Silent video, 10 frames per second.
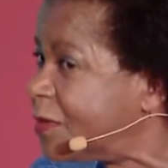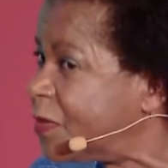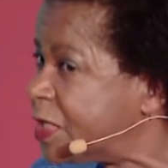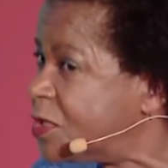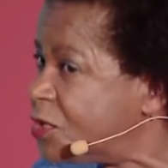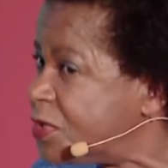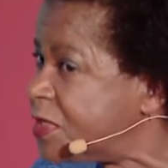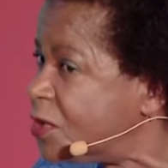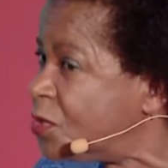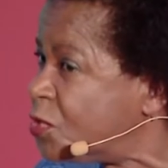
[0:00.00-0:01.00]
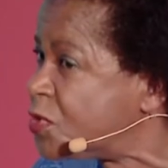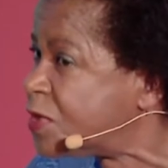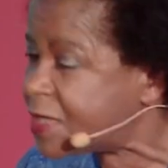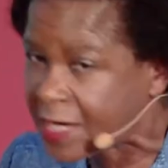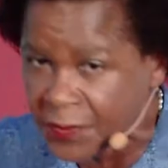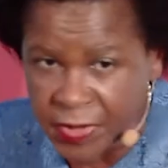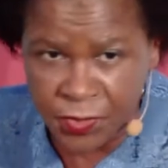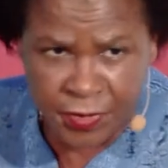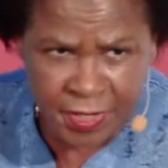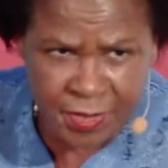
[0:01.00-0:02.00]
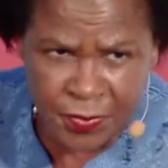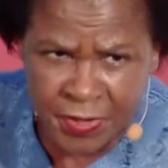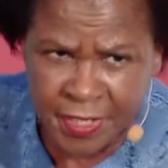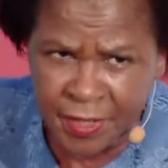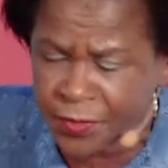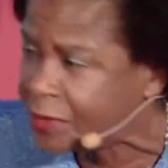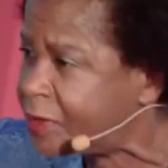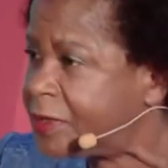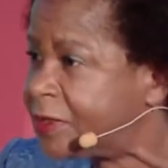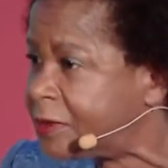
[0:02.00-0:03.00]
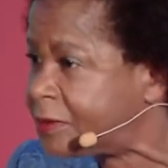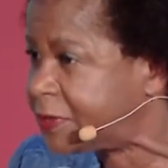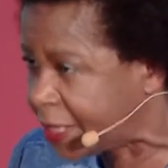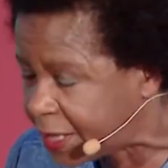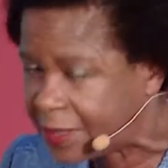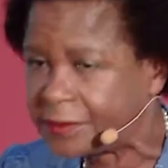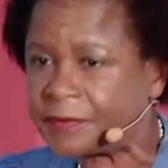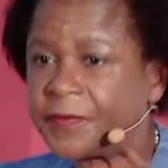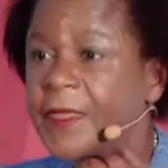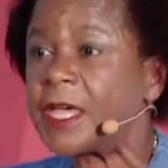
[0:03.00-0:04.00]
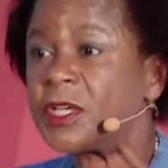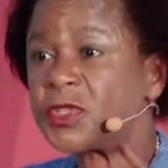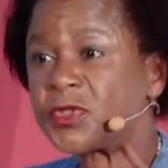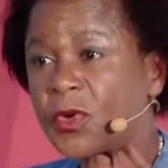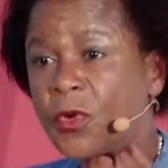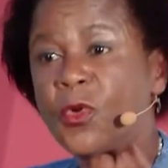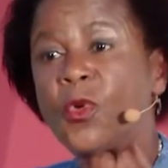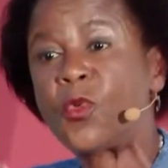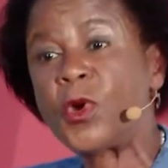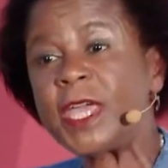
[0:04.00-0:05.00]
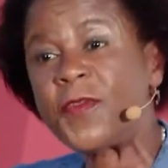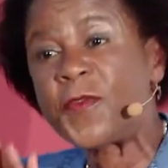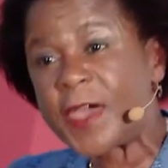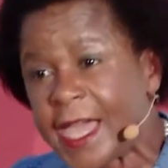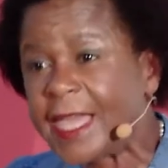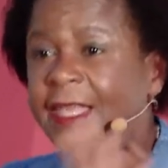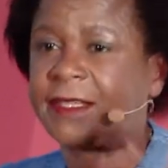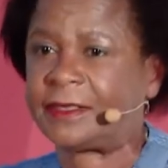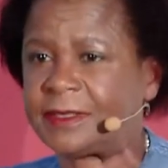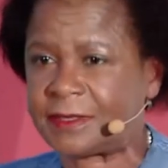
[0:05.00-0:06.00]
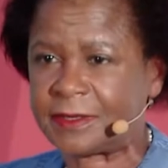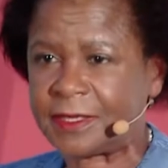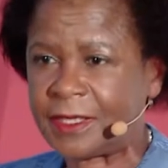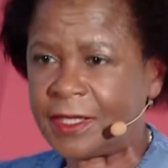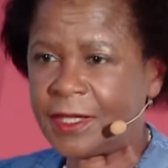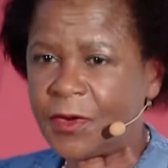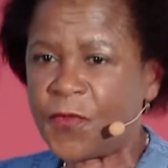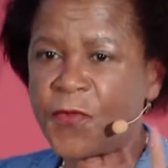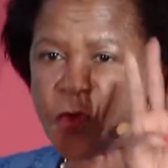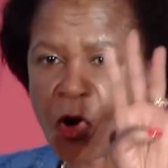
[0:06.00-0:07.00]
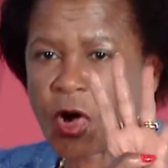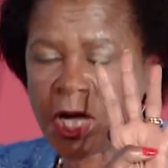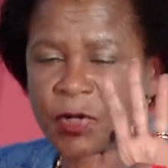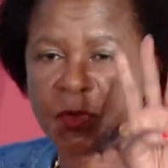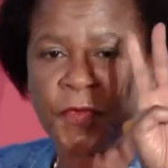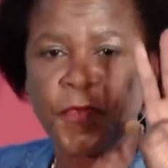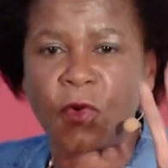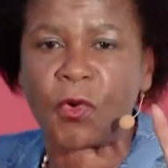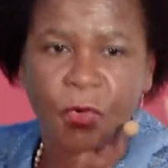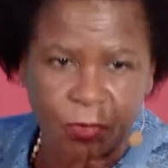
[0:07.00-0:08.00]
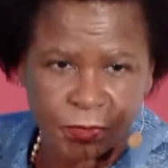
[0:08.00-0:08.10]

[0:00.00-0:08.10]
But do you see whose company we are keeping now? Yeah. So we failed 4 out of 4